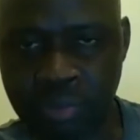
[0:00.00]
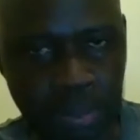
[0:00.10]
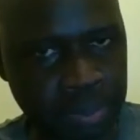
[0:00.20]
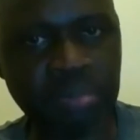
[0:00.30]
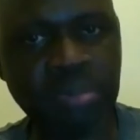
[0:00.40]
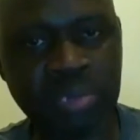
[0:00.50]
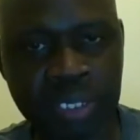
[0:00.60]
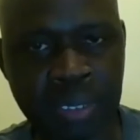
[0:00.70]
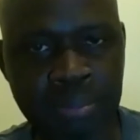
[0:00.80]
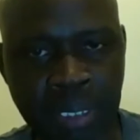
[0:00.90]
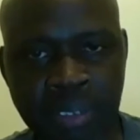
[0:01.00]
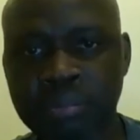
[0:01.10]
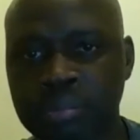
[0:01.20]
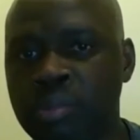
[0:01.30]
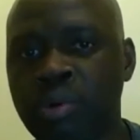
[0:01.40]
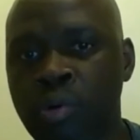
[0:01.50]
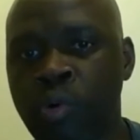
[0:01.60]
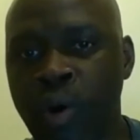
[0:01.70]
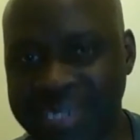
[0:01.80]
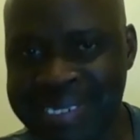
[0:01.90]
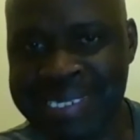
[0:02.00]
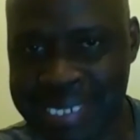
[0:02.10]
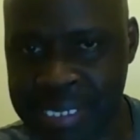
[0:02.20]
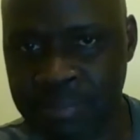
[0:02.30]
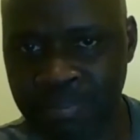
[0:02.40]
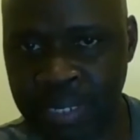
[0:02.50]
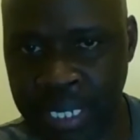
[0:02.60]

have no problem with cream, but what is it?